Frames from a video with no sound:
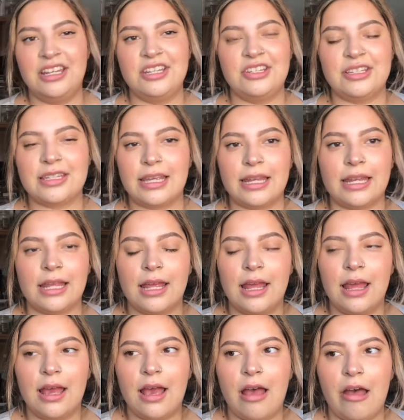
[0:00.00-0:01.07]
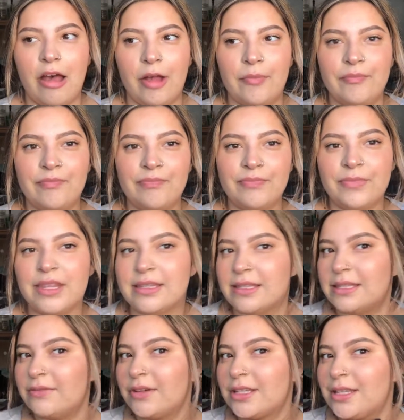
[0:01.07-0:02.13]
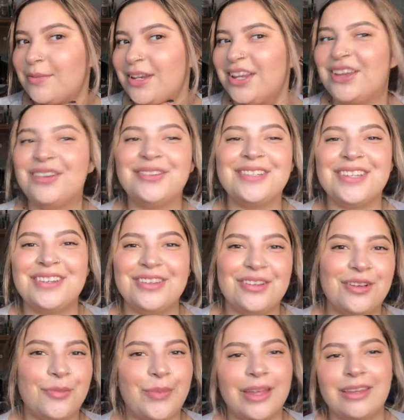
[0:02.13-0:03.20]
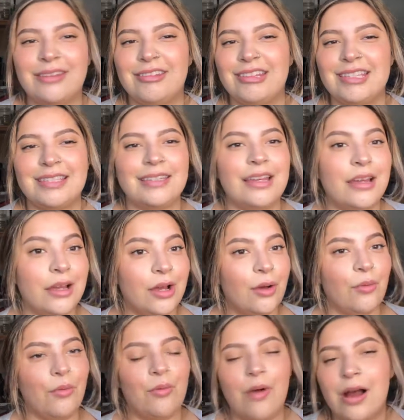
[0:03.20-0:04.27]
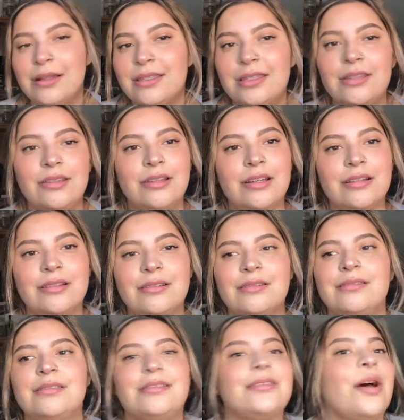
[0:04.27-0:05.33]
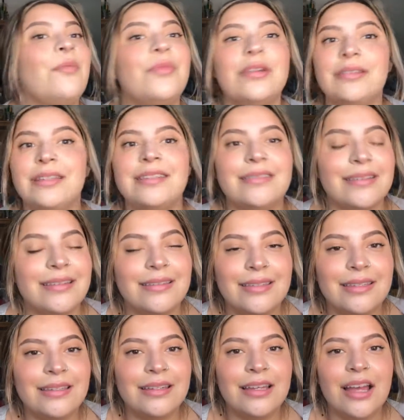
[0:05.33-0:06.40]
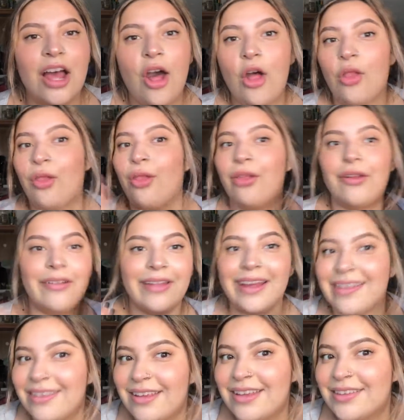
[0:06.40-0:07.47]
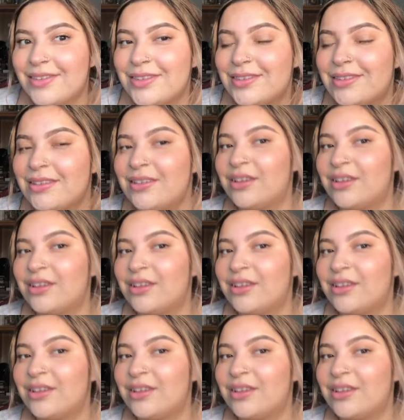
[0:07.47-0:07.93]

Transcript: Just kidding. This is for somebody who's a noob and just wants to look somewhat decent. Look like this.